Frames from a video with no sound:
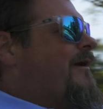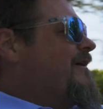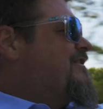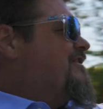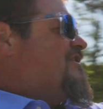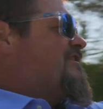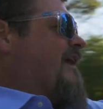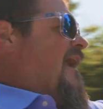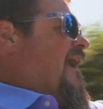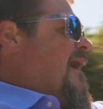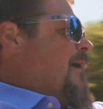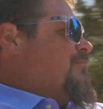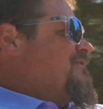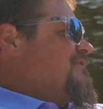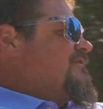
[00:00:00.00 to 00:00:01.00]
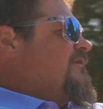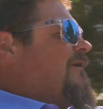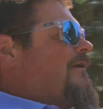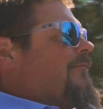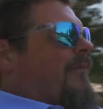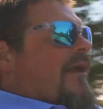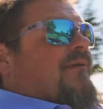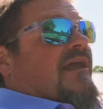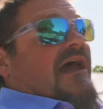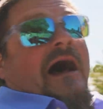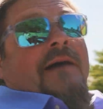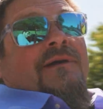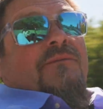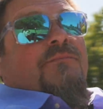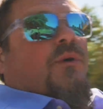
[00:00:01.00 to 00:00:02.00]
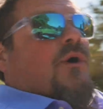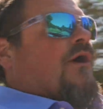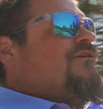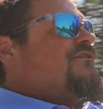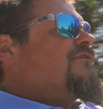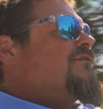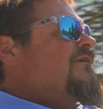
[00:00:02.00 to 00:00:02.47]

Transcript: stamps, maybe comic books.